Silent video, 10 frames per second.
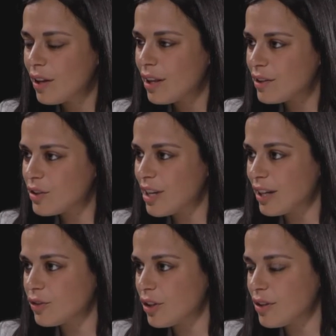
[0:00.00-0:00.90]
the
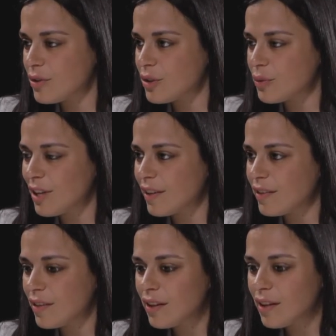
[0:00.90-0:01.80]
sector so
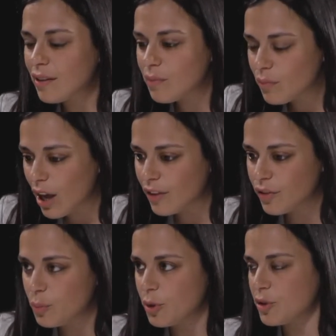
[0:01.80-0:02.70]
that other
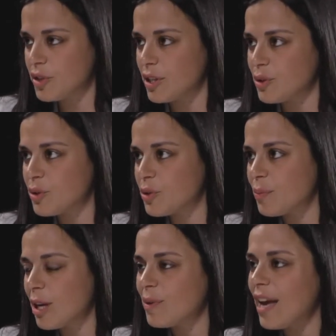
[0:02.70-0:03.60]
persons who
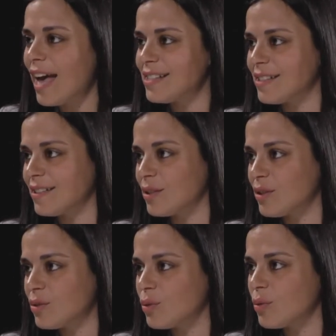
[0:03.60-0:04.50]
may be
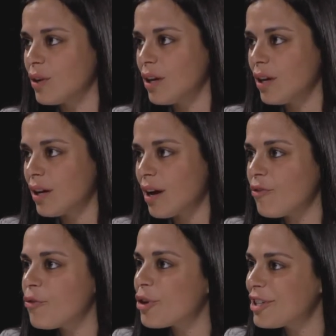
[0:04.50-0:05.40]
hesitant to come
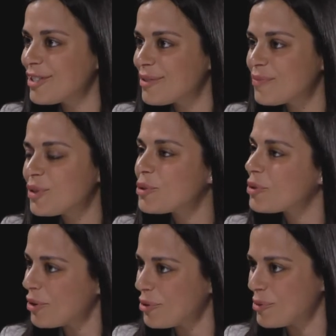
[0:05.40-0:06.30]
forward, you're
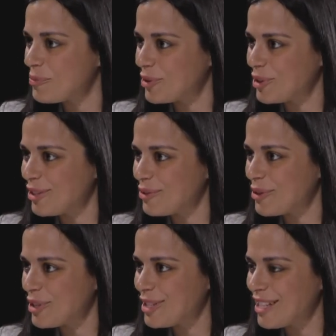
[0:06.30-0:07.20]
a role model
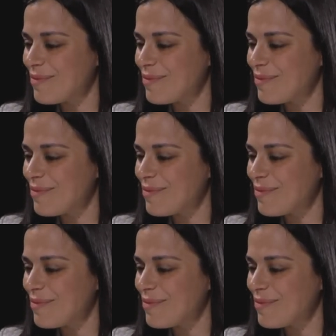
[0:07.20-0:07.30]
towards them.